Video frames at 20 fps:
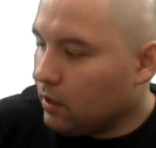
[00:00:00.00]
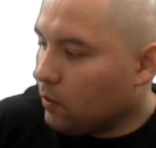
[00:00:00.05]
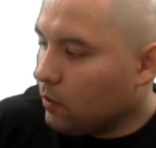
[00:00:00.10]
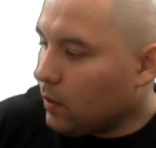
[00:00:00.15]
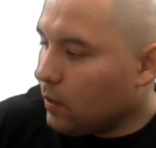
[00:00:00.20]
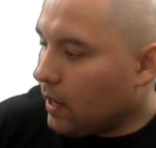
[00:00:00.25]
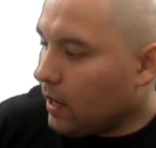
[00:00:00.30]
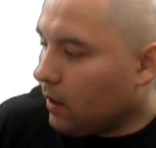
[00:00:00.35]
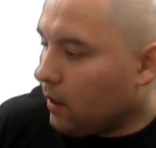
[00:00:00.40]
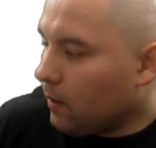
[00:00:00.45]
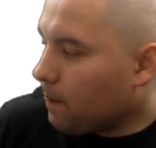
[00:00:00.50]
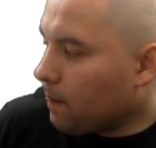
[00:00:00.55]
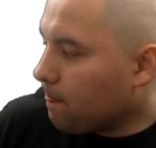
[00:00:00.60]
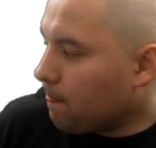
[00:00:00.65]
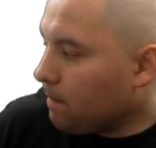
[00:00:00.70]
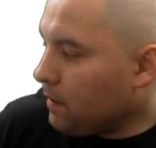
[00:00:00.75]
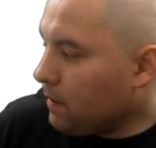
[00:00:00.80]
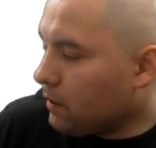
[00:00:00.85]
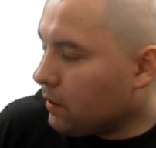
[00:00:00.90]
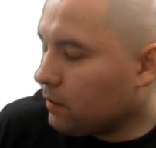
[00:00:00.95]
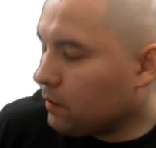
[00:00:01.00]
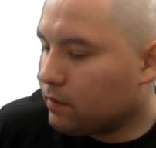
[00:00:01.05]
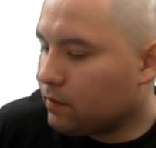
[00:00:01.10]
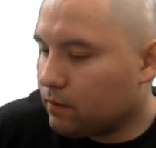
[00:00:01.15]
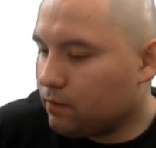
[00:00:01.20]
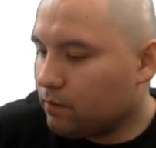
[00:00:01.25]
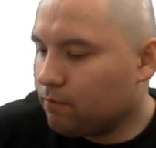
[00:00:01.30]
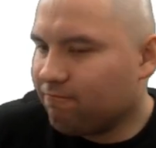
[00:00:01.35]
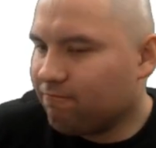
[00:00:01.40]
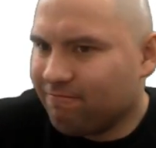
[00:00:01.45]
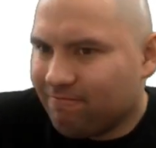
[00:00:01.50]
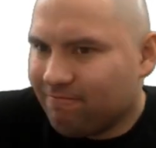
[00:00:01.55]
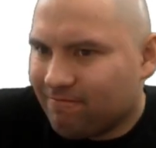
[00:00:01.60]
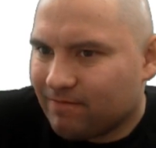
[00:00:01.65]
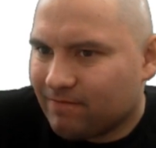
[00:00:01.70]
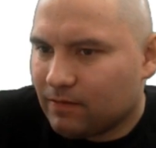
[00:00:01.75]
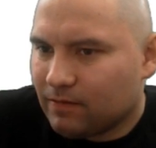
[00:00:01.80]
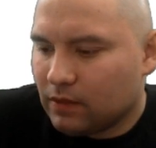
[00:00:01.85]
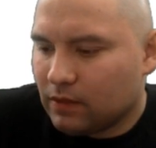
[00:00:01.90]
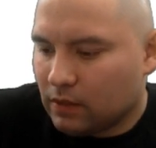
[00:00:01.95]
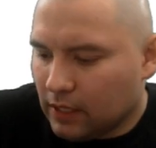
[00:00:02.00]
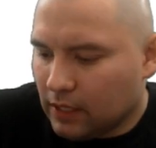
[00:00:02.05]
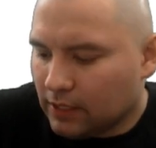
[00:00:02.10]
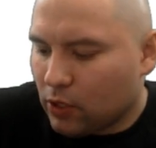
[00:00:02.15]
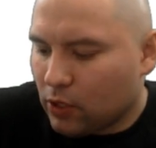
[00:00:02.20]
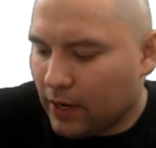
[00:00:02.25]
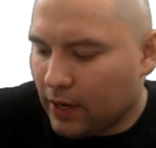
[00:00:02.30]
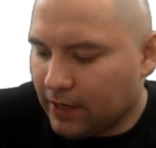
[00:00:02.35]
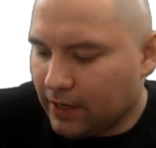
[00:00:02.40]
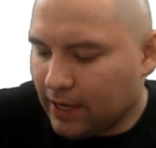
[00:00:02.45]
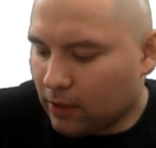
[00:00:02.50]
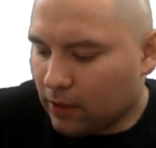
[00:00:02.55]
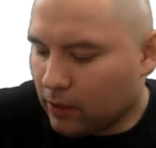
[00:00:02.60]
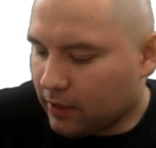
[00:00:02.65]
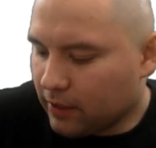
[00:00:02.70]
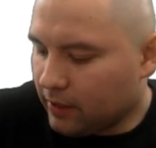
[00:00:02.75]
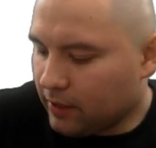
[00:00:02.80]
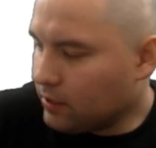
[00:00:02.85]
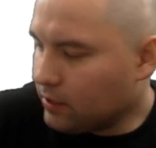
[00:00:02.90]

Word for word: Well, you know, let's go ahead and take a look at